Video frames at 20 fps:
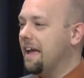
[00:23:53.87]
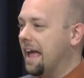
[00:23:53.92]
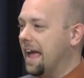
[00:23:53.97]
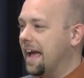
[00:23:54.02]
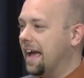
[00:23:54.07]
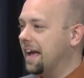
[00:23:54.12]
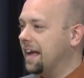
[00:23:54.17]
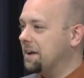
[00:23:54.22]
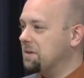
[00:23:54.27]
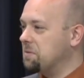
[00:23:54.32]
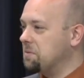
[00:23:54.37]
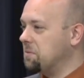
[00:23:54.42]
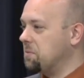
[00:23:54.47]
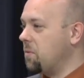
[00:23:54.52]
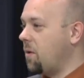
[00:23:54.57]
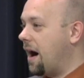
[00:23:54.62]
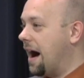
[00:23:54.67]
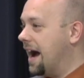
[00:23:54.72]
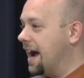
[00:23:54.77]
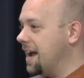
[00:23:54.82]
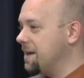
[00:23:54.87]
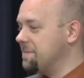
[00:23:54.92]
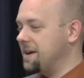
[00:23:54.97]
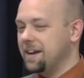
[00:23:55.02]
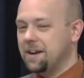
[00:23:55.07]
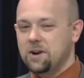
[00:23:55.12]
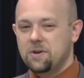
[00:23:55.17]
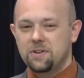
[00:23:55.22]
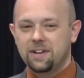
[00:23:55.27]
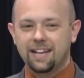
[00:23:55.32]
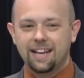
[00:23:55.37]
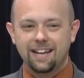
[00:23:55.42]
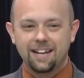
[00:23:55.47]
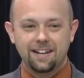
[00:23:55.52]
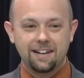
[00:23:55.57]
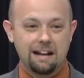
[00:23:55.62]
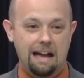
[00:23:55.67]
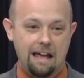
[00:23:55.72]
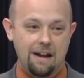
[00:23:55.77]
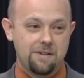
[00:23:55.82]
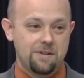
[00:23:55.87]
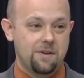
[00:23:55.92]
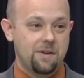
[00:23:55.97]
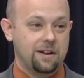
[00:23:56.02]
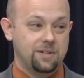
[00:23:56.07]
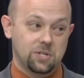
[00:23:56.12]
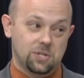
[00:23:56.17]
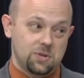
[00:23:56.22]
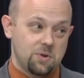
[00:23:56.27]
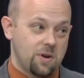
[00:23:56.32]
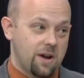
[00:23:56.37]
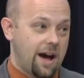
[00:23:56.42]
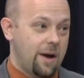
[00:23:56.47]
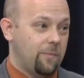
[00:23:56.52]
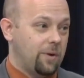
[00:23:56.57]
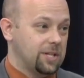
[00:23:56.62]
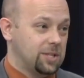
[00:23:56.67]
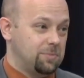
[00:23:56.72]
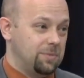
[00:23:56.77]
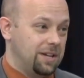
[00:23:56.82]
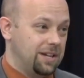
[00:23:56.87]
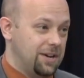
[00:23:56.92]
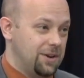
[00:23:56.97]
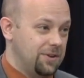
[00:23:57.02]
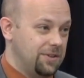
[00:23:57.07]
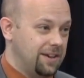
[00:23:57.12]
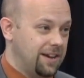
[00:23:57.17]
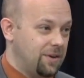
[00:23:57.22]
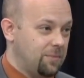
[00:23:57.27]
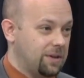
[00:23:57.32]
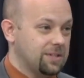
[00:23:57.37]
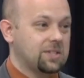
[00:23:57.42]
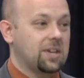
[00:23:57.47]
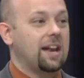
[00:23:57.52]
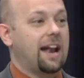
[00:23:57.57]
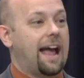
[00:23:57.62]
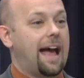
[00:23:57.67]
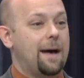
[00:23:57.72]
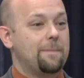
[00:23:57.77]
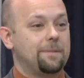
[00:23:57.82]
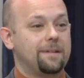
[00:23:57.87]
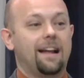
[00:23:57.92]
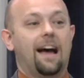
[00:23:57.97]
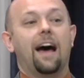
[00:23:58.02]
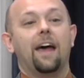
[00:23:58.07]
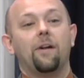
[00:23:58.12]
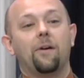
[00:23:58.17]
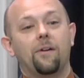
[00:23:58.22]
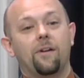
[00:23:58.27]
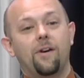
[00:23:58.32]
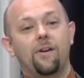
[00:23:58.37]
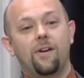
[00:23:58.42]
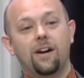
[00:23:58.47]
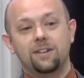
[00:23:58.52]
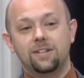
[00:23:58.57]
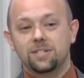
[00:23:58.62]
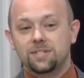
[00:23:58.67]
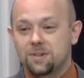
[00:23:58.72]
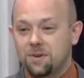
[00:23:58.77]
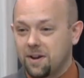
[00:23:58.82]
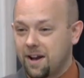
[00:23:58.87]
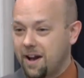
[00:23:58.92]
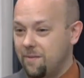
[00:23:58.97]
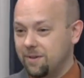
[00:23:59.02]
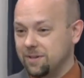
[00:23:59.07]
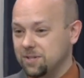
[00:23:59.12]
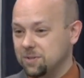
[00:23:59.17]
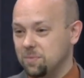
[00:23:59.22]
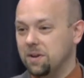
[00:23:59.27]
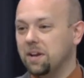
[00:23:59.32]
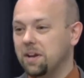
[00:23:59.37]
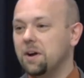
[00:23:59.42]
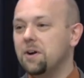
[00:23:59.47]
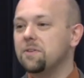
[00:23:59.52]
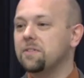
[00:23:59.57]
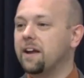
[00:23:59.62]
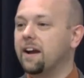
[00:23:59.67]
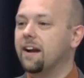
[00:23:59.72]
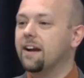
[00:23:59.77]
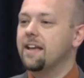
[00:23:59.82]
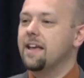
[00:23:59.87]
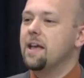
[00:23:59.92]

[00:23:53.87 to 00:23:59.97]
And why am I going here? I don't know. I just know God wants me to go there. What's going to happen? I don't know. I just know God wants me to go there.